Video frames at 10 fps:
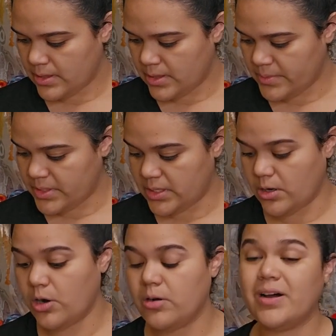Let me see.
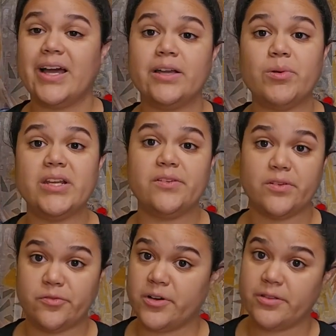Oh, I went
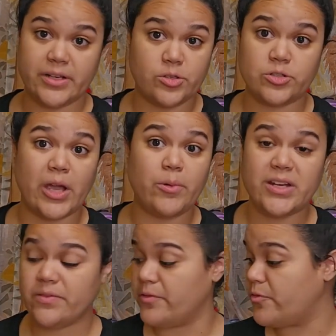even further. I told you I went
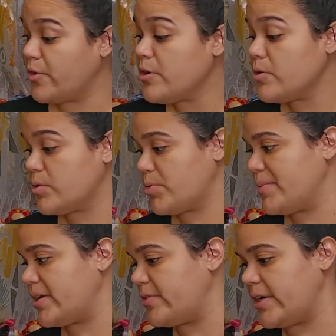even further with
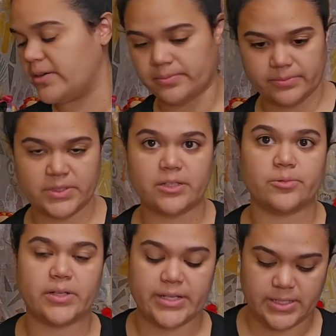primitive hair. Didn't
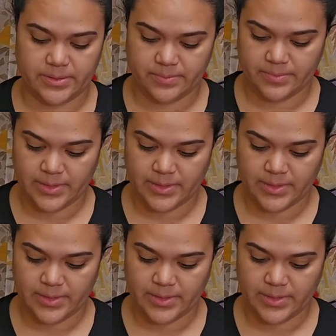realize it.